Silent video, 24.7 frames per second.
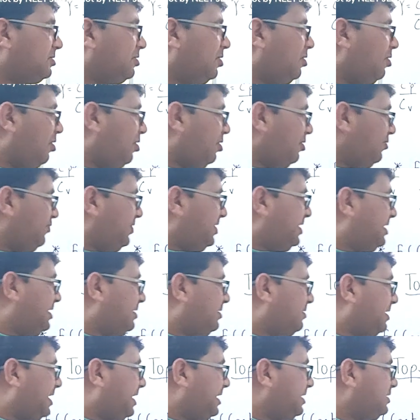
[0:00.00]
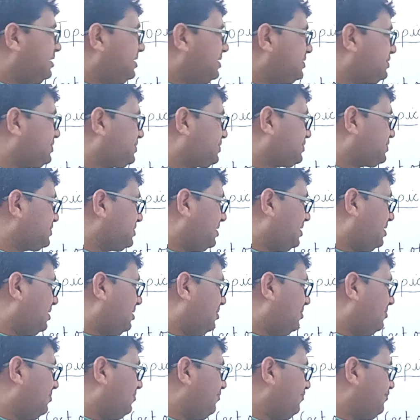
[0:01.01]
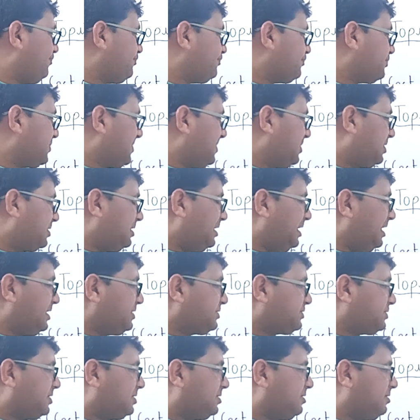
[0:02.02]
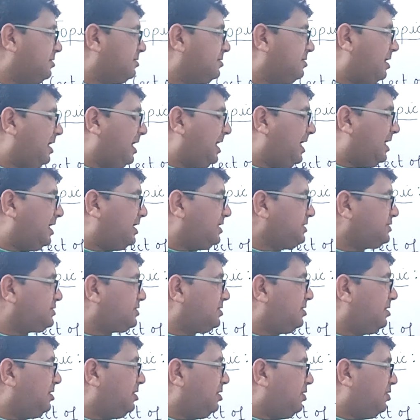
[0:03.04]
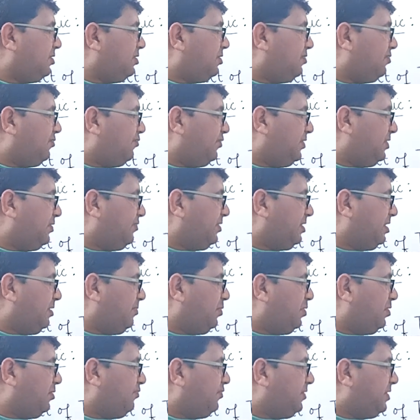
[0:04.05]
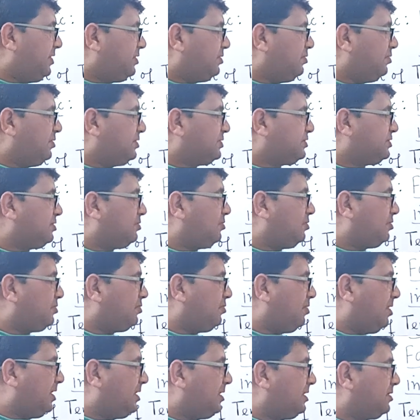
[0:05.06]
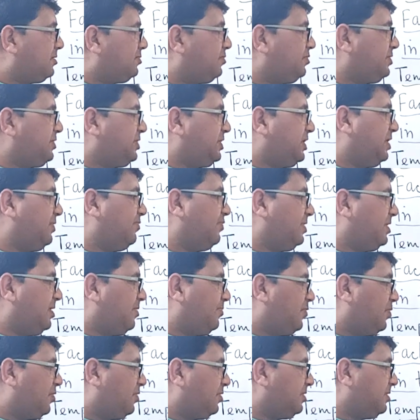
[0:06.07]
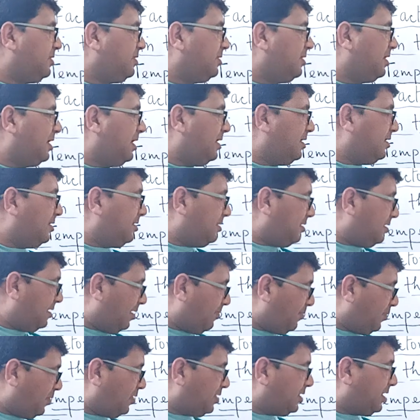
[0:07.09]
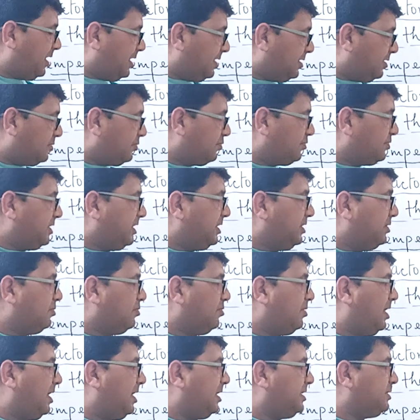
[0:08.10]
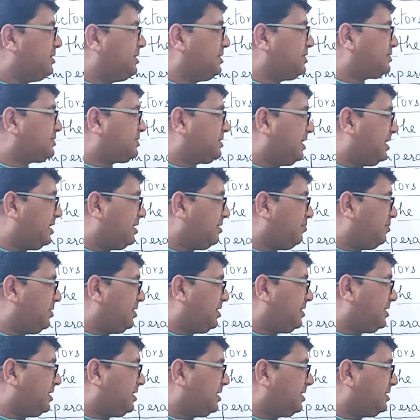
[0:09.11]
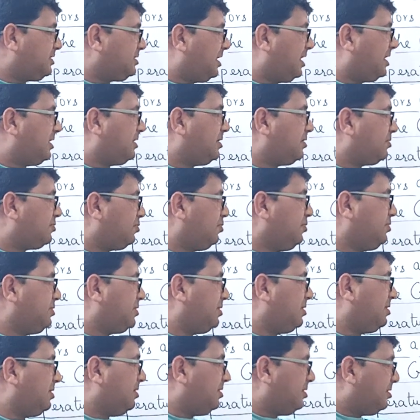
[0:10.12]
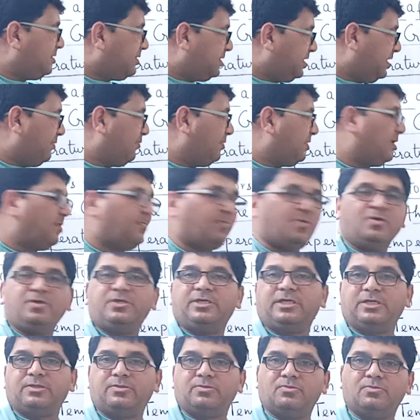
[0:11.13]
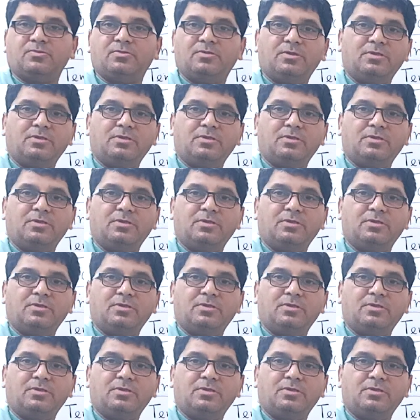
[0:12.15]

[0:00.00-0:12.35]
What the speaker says: Or we can write this relation as V1 upon V2 is equal to under root T1 upon under root T2, and this can be written as under root T1 upon T2.